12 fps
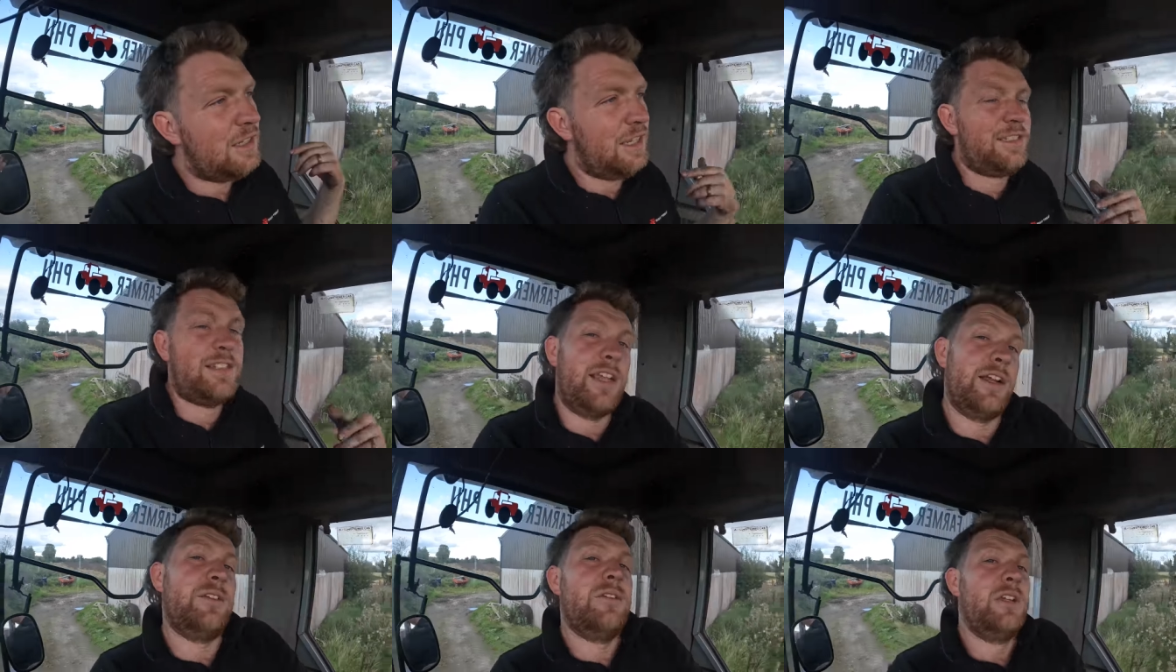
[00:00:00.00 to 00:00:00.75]
This
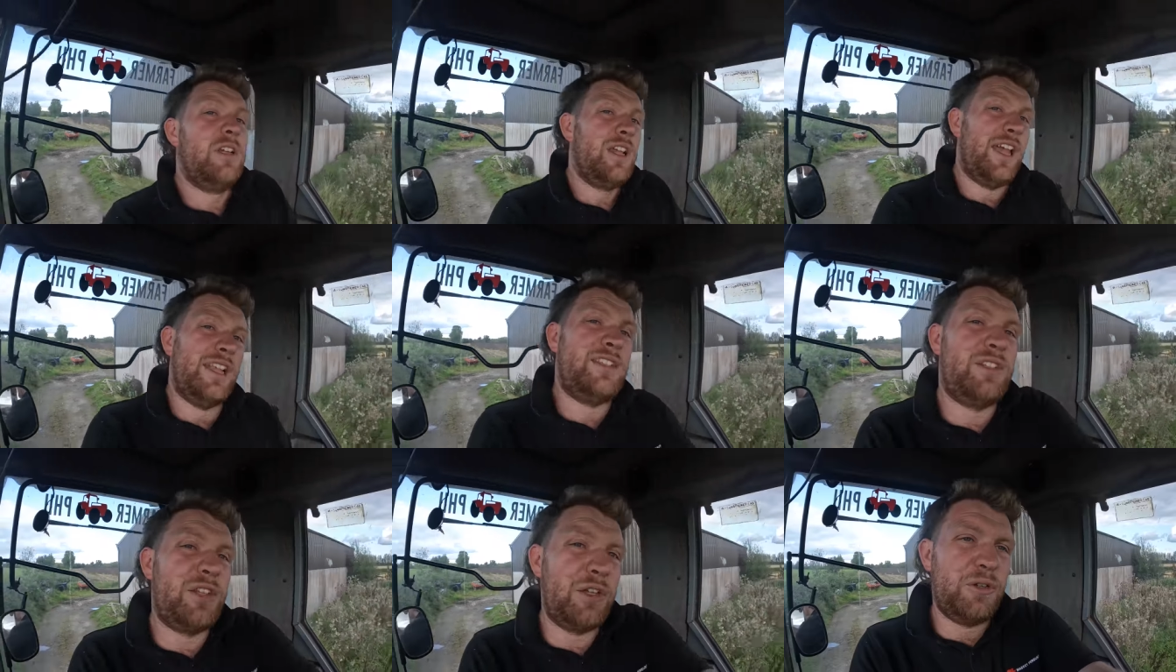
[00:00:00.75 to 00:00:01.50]
year
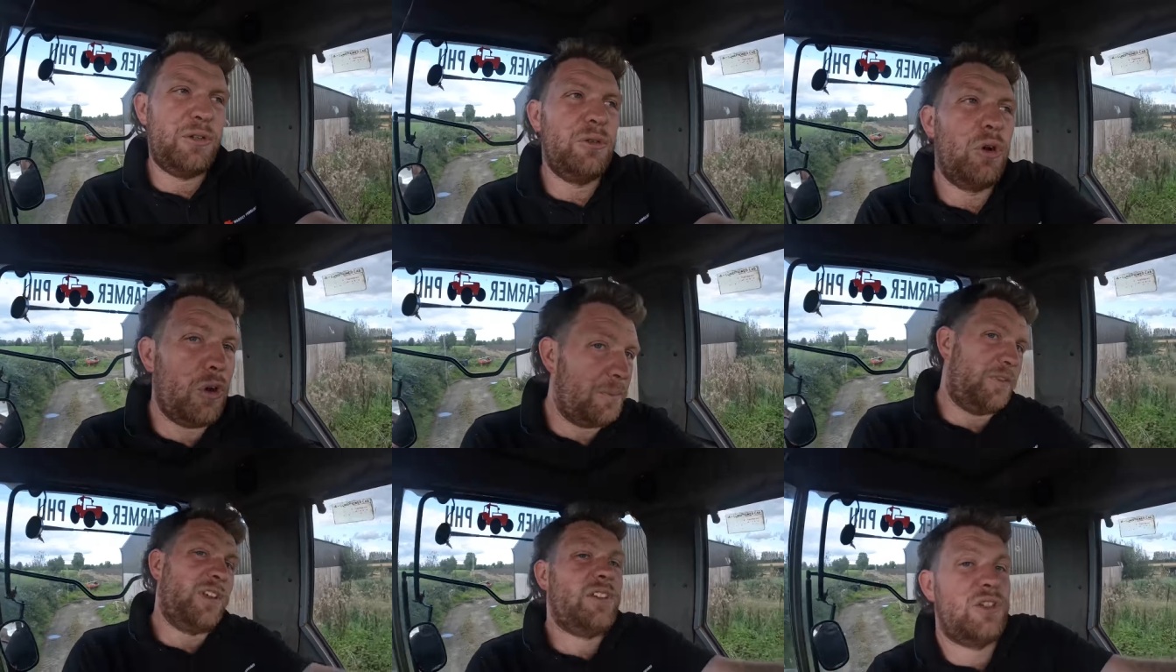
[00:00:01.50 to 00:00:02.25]
it's to
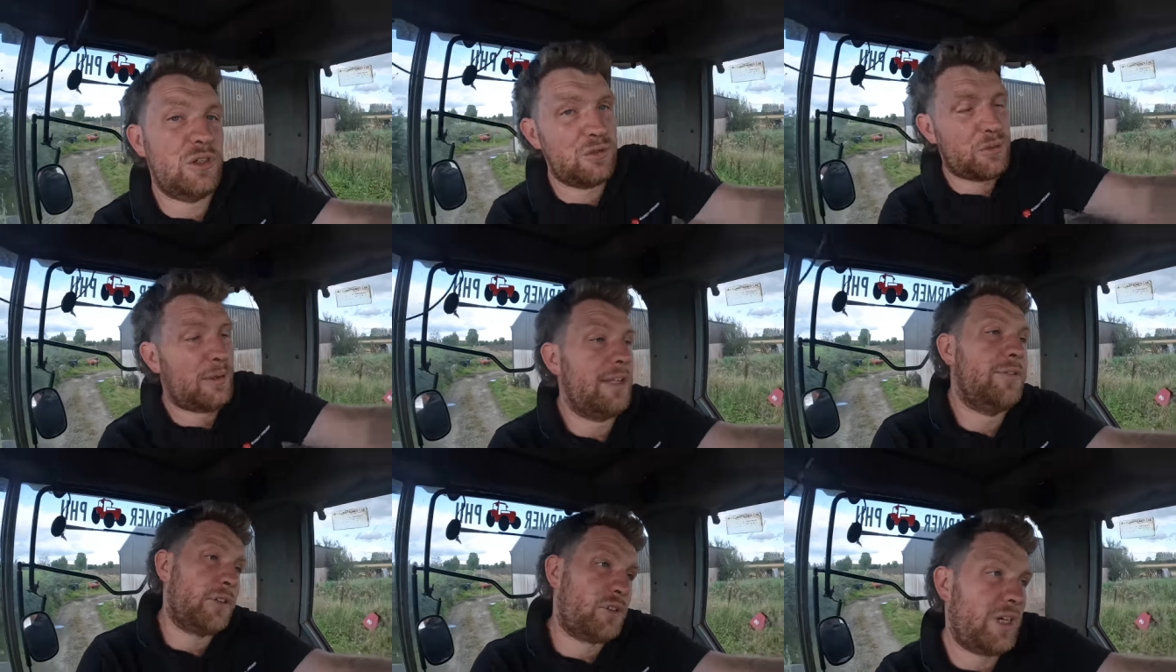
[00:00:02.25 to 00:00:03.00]
hopefully two
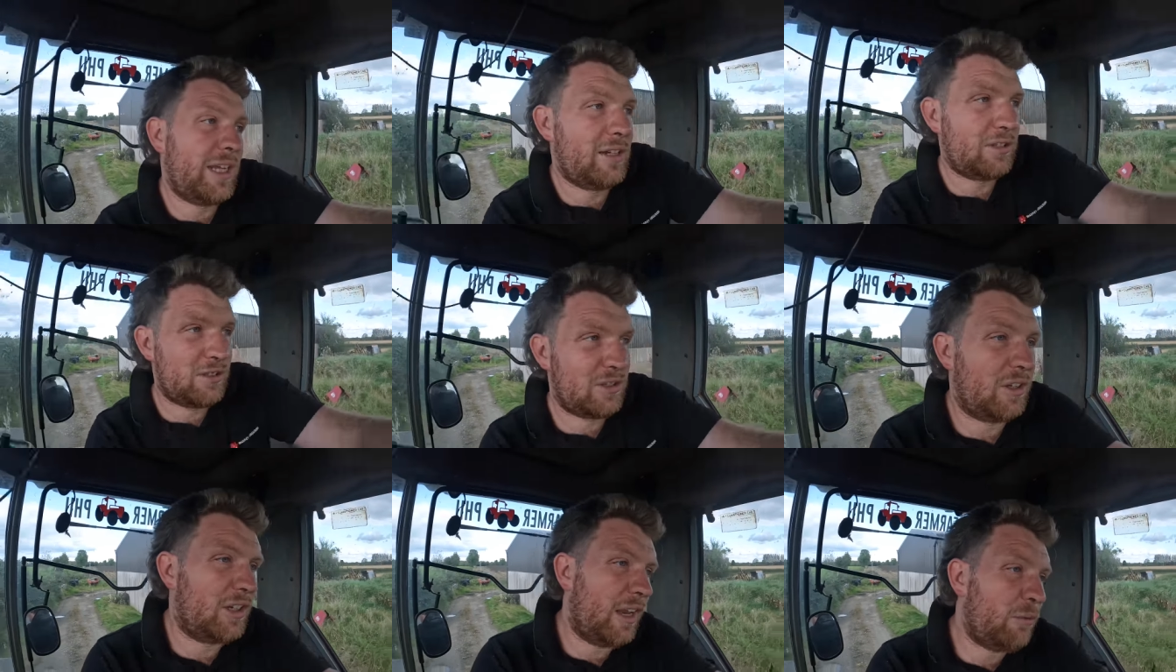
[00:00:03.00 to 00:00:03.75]
20 foot trailers
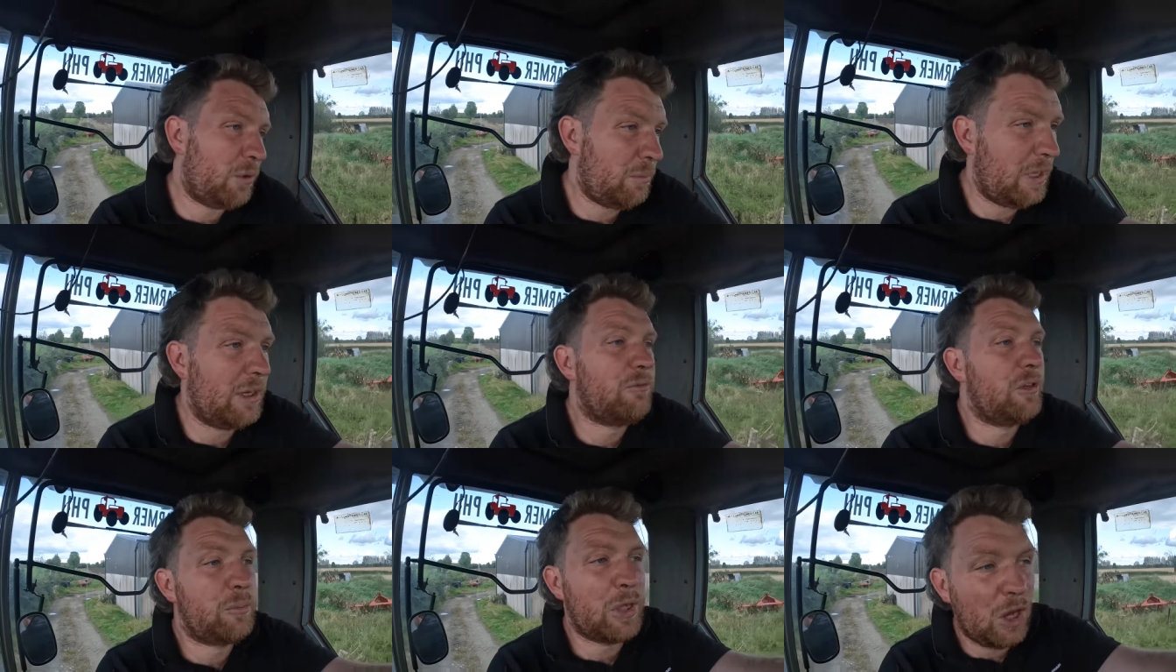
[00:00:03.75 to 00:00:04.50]
so that would mean
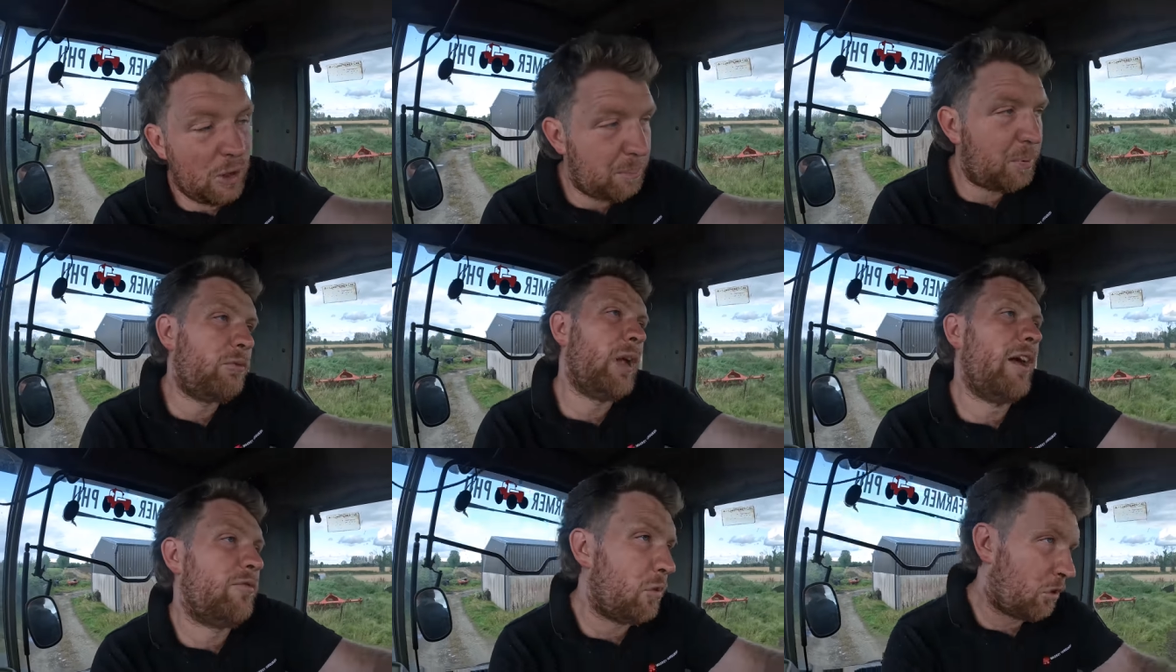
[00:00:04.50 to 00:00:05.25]
we'd be up we
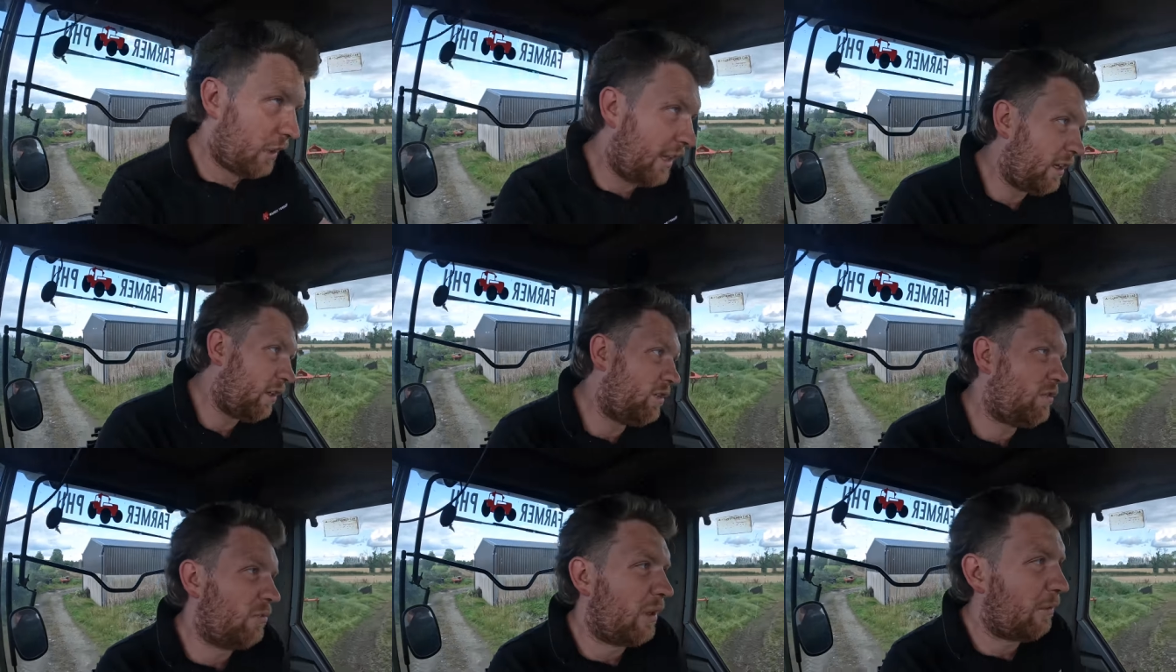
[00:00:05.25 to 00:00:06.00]
have more acres